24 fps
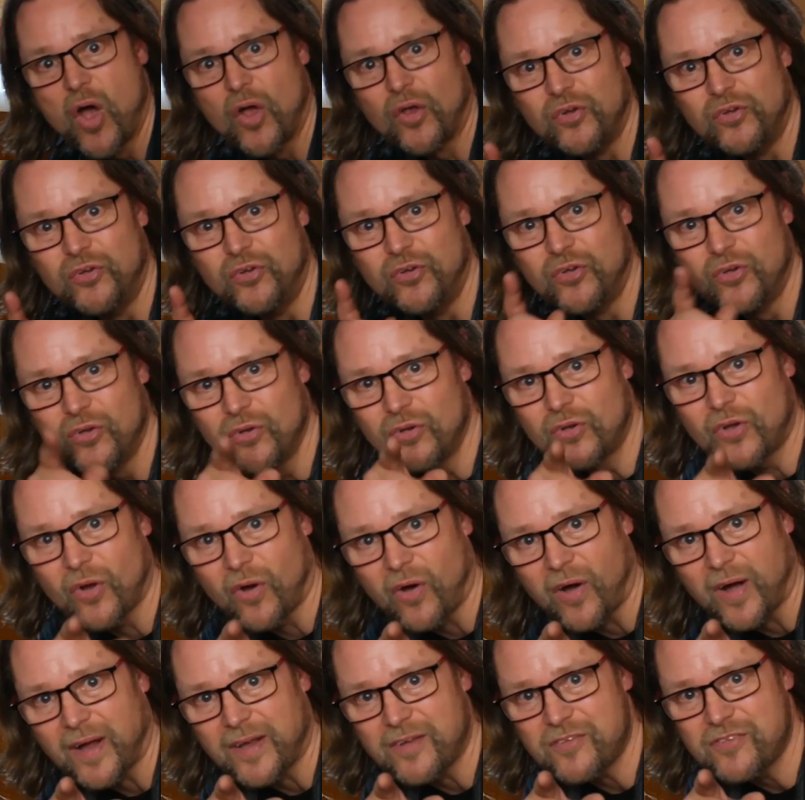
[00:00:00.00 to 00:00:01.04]
You
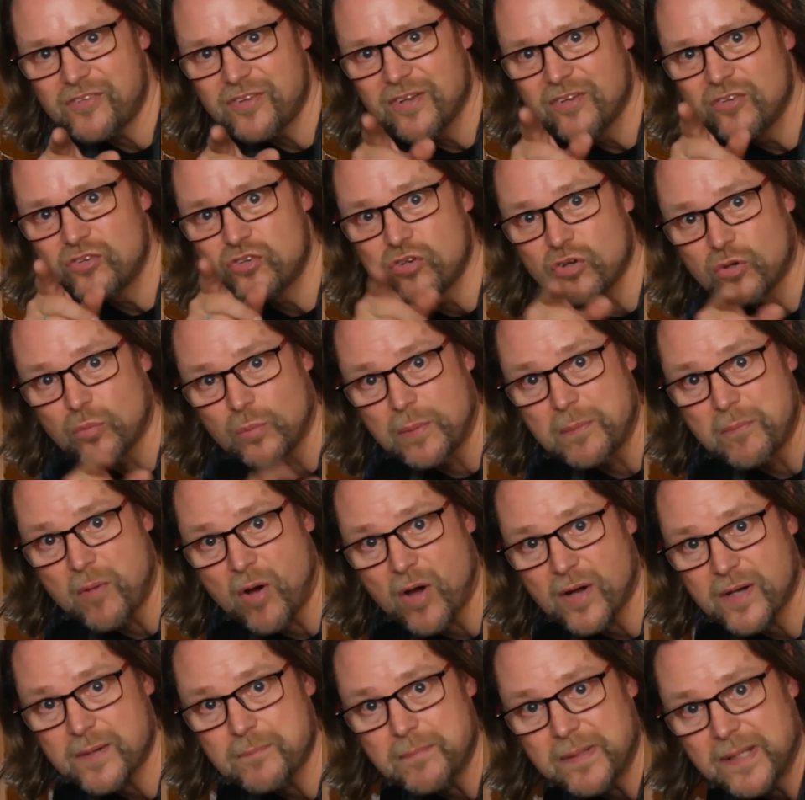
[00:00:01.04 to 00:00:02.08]
guys should have reminded